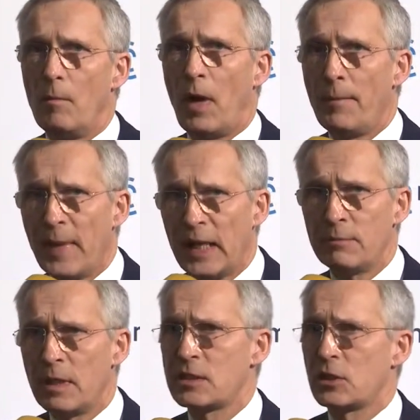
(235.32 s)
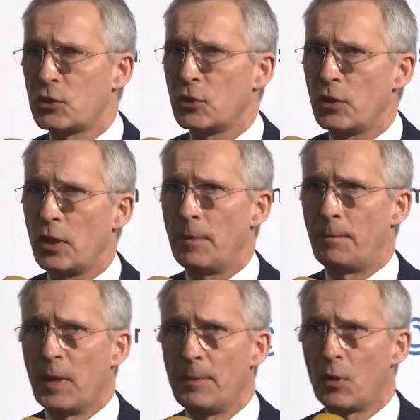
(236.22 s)
My main message to the
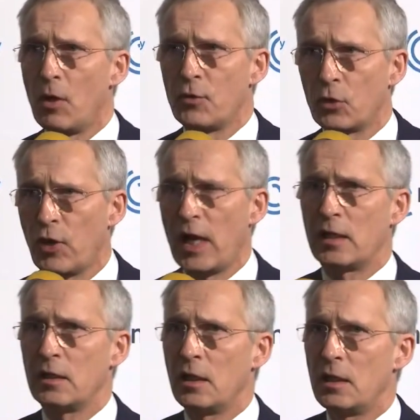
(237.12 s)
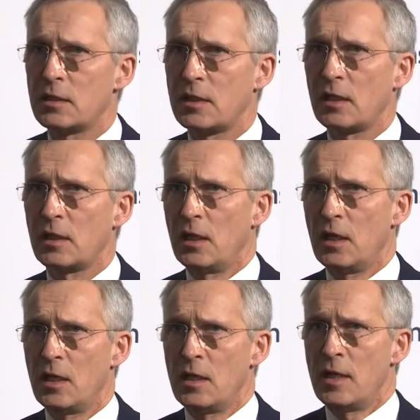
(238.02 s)
people of Ukraine is that
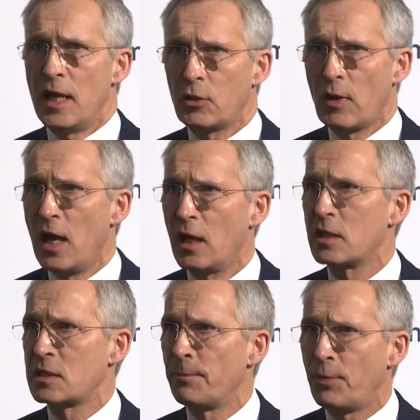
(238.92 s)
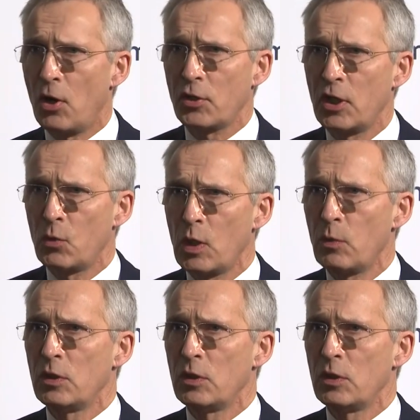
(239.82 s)
NATO allies and partners, we